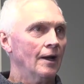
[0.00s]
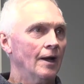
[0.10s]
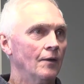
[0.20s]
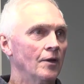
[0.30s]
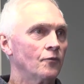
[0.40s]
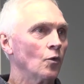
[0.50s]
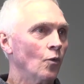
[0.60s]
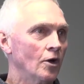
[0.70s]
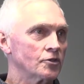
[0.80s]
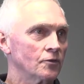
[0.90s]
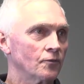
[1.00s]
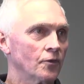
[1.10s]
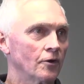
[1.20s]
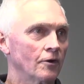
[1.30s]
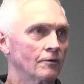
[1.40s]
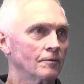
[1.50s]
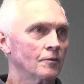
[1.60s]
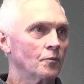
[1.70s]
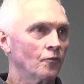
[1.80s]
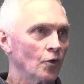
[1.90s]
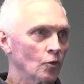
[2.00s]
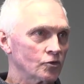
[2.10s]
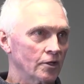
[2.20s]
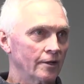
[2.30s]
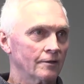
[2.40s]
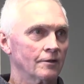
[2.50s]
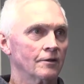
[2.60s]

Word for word: Uh, if it wasn't for folks like